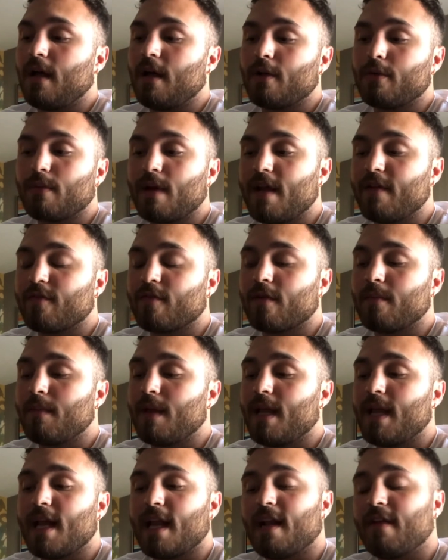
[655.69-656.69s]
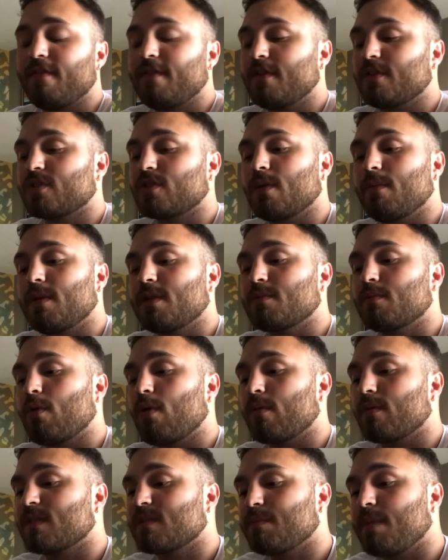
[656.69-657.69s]
great for me, and I feel so much
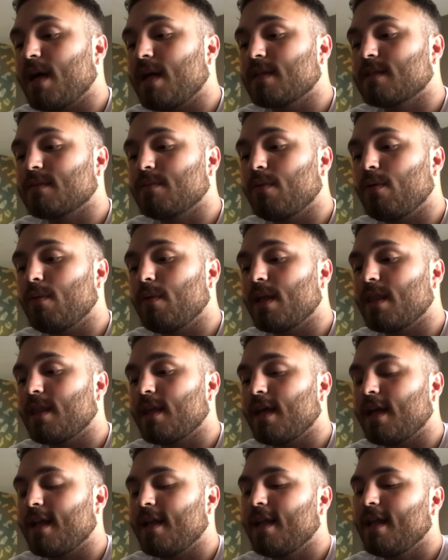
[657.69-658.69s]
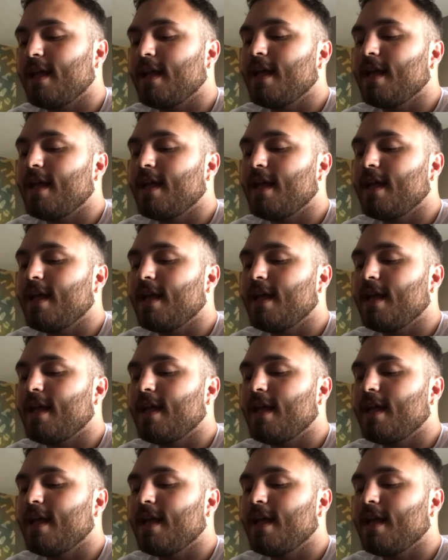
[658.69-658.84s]
more responsible with it.